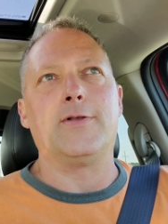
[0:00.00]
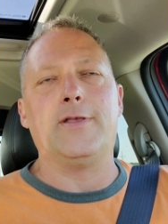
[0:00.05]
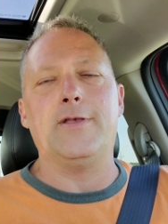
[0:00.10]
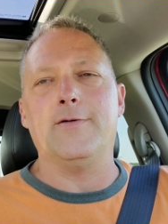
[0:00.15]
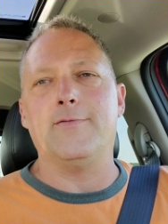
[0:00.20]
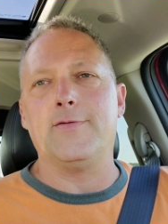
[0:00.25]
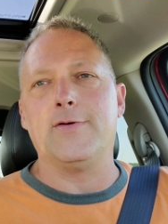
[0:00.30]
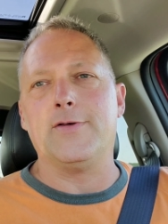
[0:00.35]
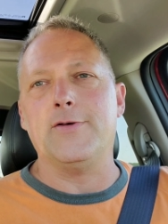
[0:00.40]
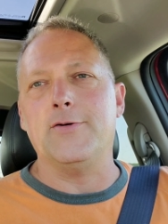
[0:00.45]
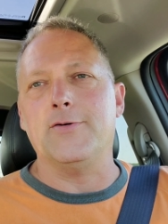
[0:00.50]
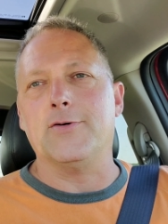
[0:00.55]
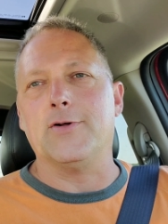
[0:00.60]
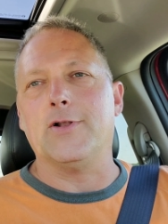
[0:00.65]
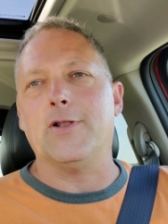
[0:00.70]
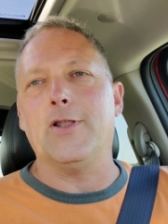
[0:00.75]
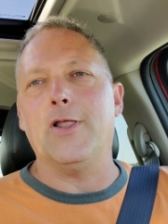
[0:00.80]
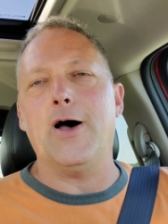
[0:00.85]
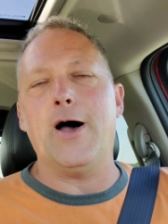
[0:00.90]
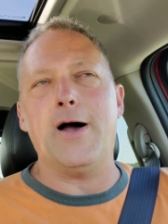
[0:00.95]
giving you a
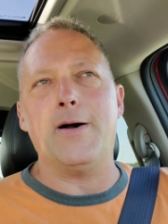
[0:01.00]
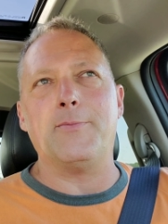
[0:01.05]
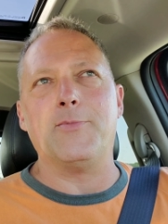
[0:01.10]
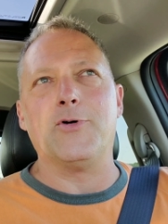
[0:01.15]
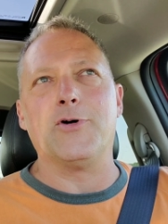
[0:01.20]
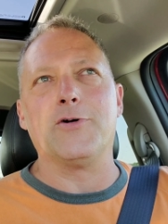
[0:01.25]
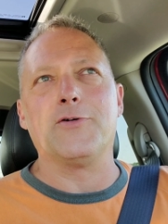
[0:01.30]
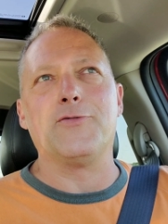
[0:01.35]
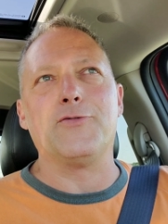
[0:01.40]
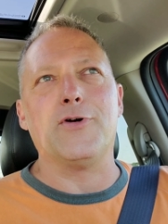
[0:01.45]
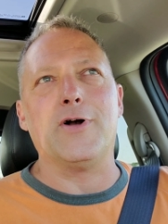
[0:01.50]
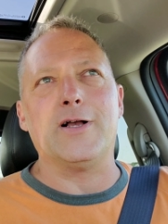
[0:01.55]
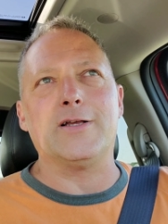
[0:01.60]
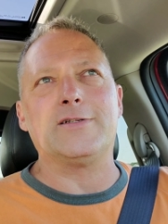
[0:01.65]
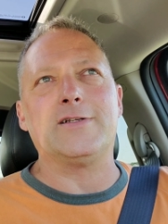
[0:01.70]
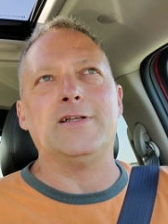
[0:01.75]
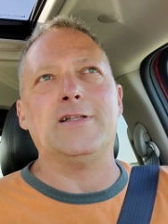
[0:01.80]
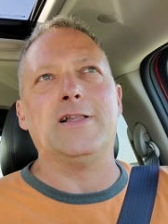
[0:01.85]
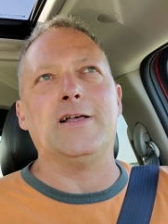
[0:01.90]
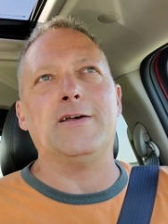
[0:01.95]
lot more
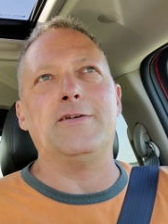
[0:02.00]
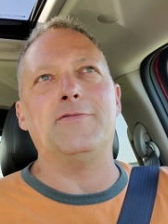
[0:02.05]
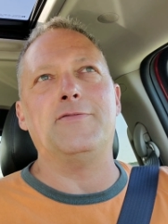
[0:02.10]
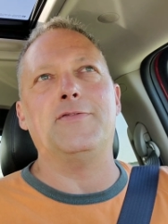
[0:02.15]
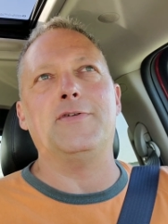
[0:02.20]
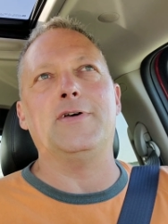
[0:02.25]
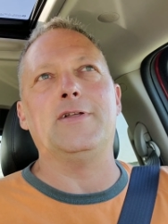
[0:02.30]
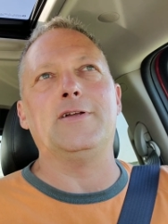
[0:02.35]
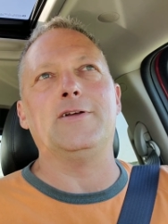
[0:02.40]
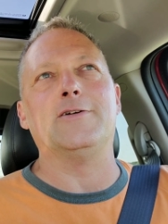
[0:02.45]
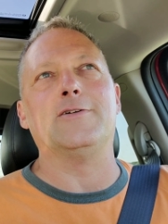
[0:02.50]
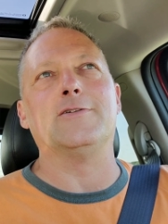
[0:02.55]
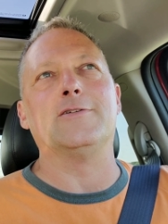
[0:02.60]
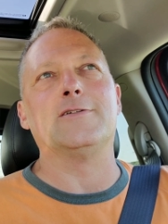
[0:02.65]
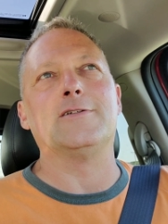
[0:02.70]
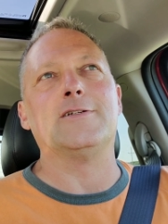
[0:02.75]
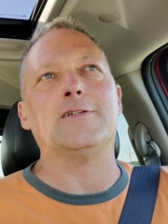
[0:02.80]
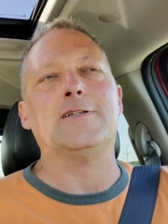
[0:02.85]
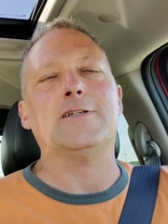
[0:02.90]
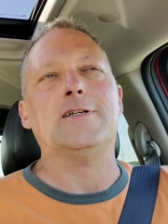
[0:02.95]
Frosty Life videos.
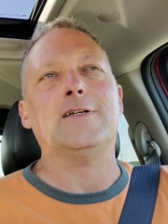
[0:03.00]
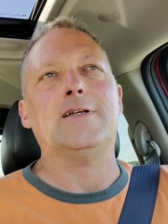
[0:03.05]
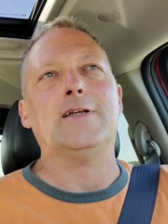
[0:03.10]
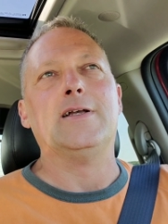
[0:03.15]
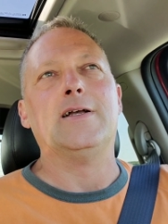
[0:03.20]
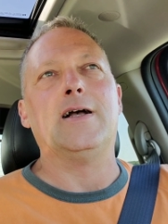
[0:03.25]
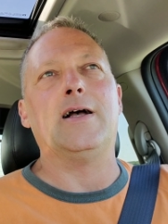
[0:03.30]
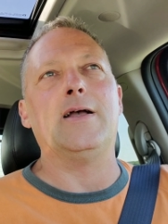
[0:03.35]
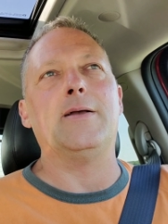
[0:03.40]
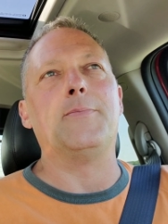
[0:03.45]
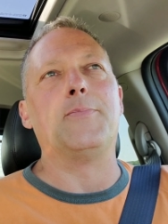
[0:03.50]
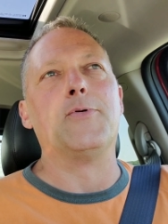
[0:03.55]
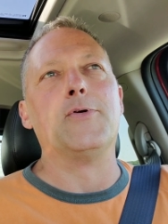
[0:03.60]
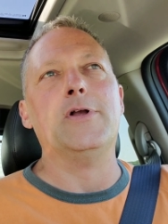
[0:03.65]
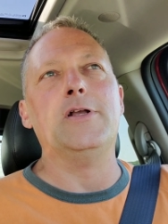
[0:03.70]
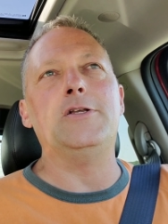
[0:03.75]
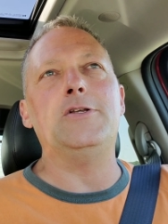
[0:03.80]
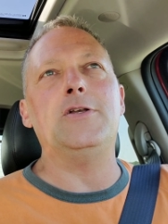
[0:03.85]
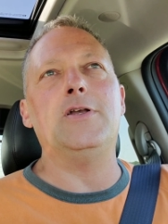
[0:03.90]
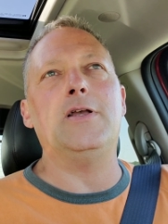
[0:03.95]
I
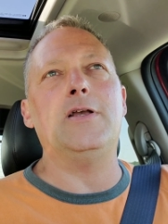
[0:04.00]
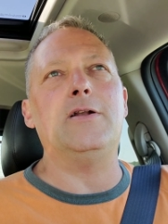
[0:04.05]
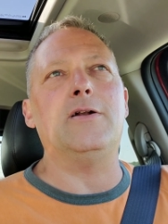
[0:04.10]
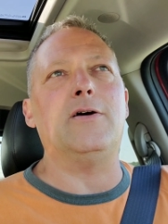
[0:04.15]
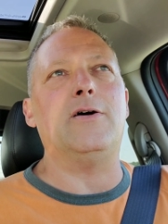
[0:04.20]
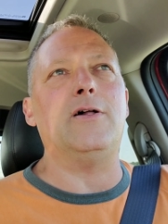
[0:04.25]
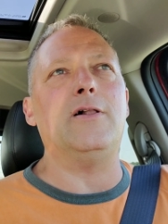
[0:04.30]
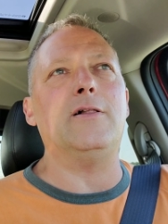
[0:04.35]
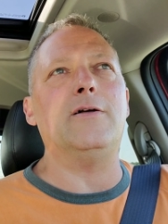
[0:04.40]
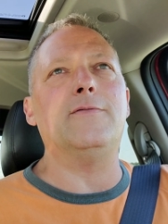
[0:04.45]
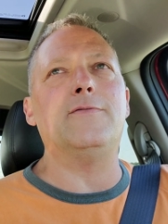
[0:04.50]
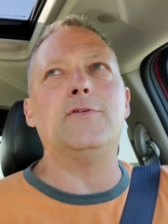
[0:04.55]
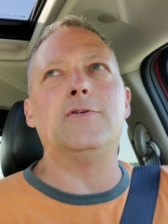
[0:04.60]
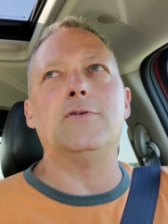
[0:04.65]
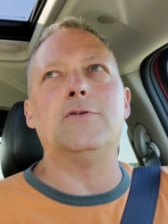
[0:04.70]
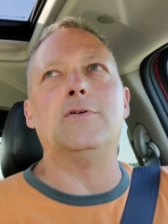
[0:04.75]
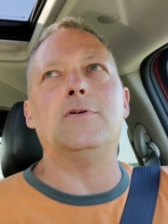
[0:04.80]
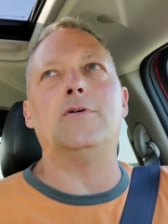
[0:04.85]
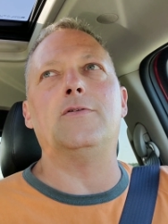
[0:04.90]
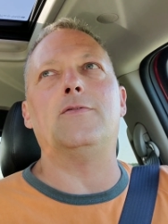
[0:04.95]
appreciate all of
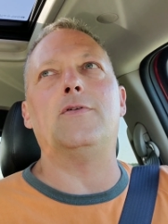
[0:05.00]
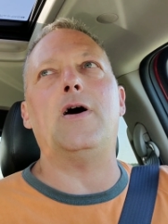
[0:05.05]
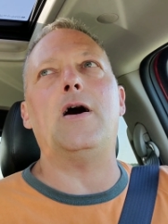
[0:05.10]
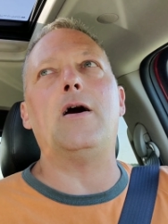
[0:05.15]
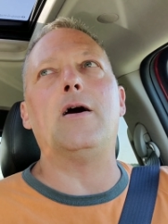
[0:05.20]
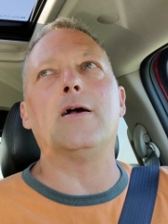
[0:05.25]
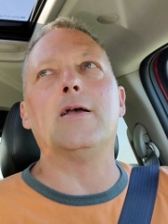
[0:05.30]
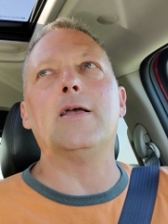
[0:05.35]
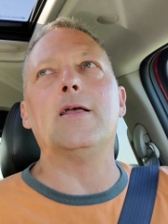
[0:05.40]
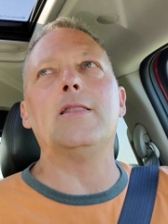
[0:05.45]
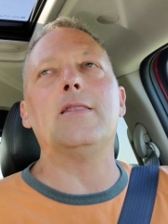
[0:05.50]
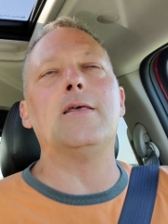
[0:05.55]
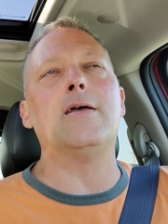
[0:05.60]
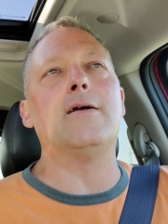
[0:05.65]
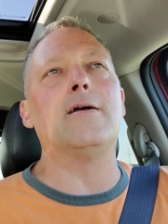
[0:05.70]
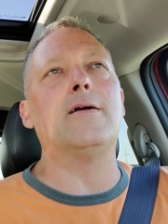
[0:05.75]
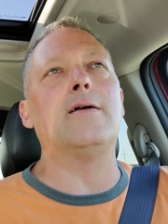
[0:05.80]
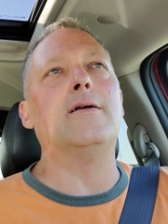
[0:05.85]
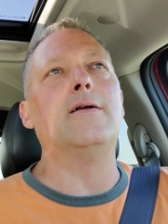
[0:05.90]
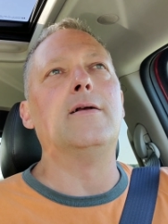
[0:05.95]
you who have hung in
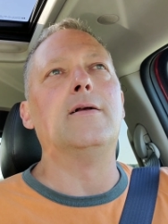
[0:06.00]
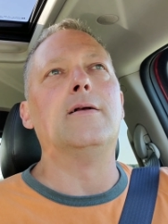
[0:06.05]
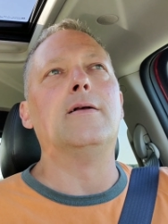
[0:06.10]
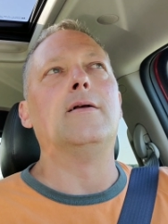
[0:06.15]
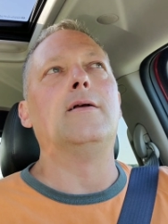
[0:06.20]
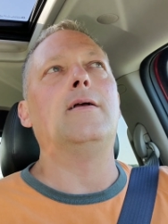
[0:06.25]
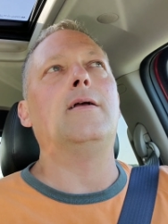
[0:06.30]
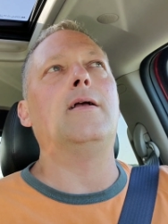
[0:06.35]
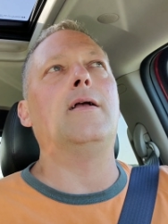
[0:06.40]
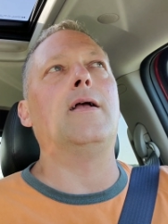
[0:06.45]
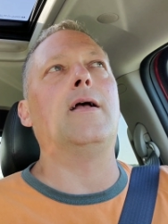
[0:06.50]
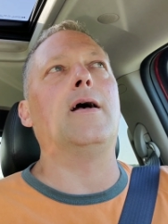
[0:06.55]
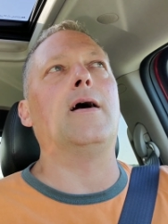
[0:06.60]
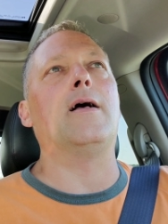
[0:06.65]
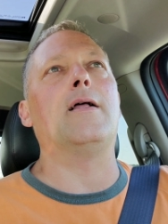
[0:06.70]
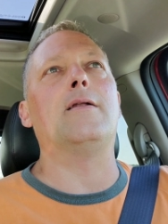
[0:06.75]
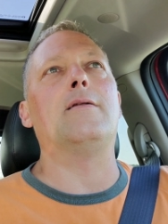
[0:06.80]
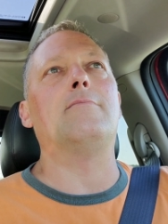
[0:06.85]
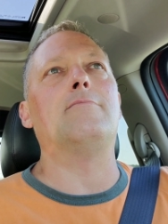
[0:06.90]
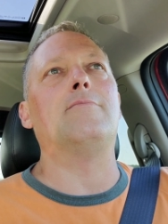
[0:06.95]
there
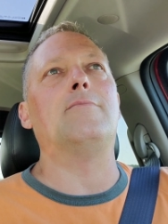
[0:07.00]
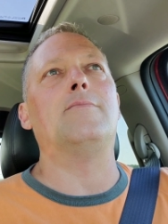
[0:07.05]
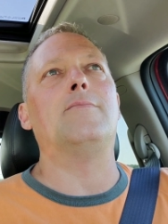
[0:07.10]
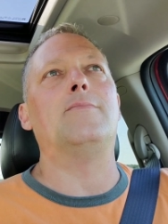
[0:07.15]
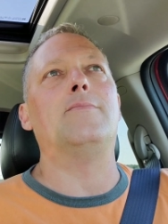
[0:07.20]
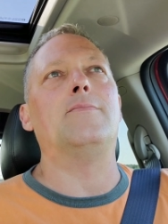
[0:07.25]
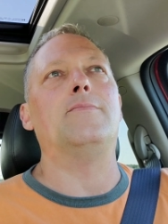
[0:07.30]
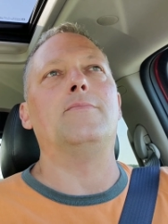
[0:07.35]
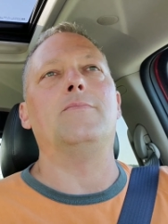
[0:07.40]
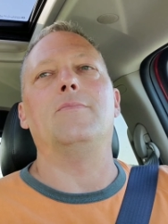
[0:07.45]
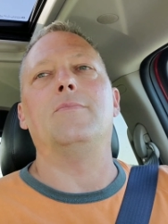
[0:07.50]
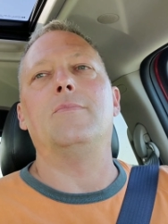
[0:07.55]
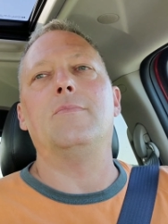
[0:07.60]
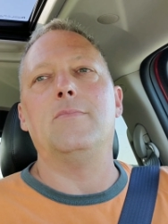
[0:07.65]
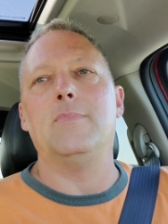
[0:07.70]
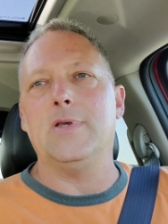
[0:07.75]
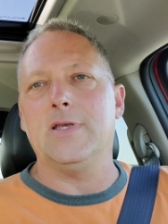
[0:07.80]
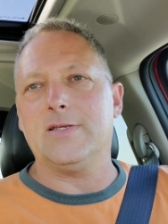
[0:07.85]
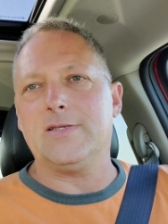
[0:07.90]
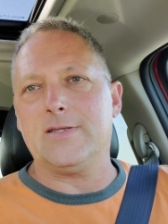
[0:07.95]

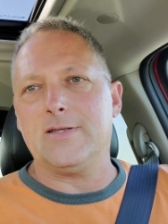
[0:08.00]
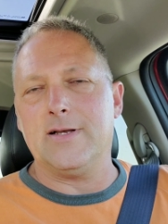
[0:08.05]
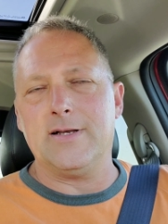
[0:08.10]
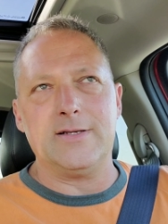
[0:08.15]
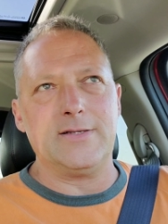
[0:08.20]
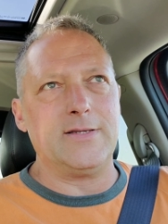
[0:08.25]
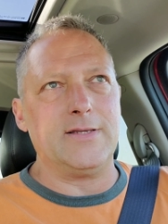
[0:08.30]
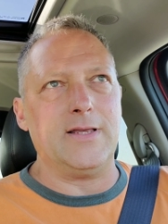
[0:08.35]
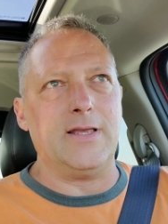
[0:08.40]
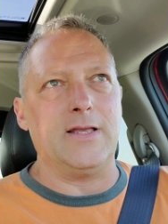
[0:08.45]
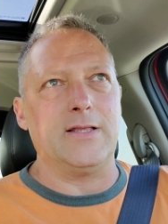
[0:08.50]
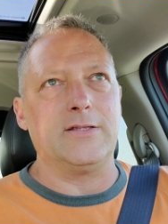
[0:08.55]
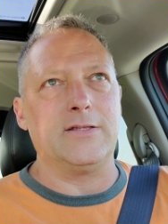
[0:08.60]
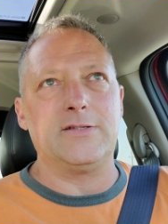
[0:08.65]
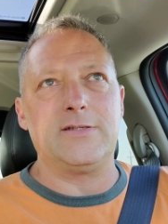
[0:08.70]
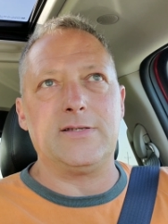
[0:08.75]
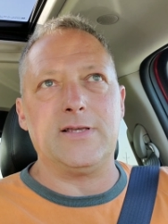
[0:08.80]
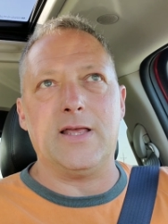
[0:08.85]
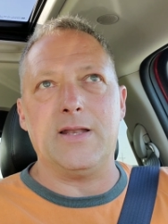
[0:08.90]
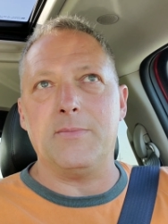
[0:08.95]
and missed us and
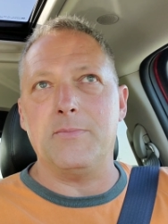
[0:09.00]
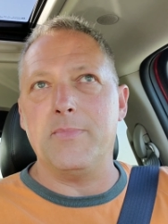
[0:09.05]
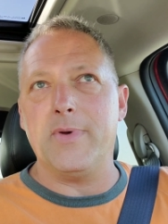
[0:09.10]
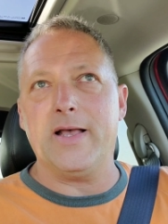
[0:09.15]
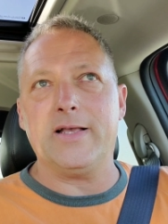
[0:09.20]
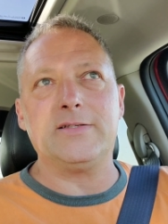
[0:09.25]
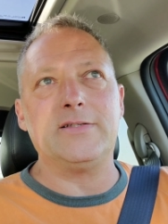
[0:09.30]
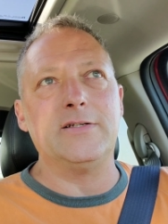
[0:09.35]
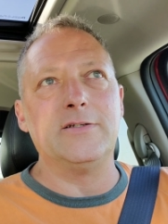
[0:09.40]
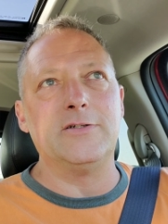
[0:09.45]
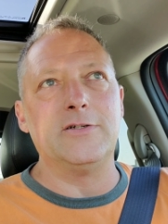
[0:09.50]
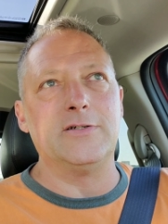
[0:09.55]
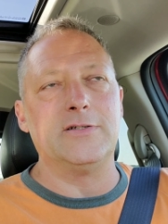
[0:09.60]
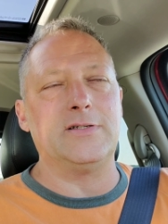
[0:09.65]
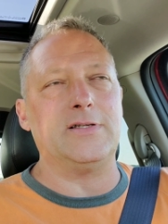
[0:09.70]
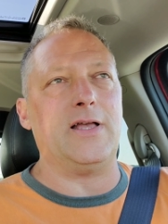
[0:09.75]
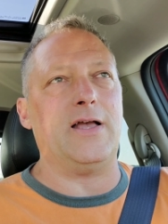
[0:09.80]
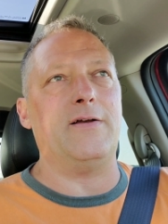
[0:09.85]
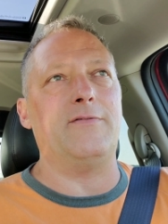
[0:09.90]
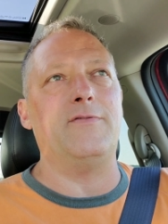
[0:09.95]
sent
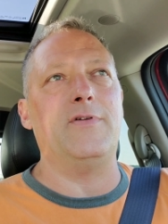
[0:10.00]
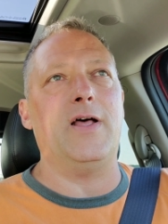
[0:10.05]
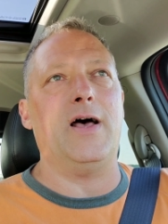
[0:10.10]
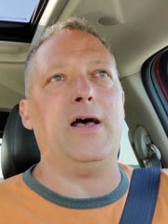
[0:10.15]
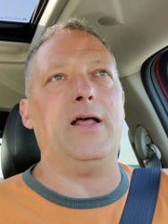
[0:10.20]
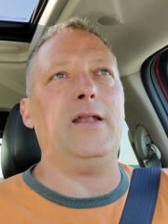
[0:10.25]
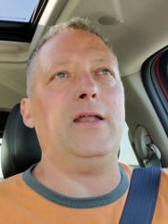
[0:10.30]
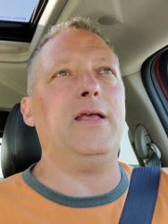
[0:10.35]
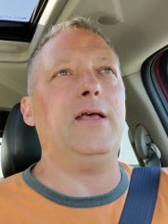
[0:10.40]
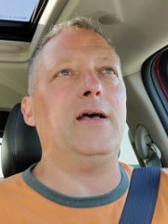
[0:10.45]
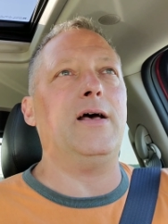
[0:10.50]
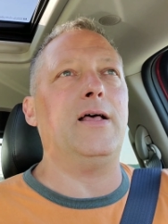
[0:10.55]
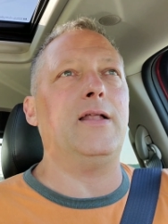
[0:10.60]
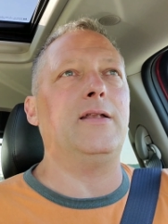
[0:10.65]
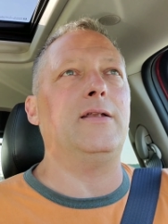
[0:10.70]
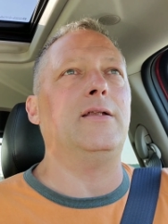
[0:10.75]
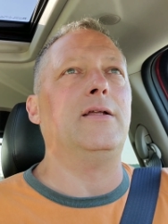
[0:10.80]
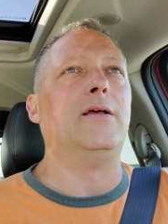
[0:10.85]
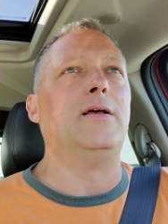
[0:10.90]
messages. I've not had,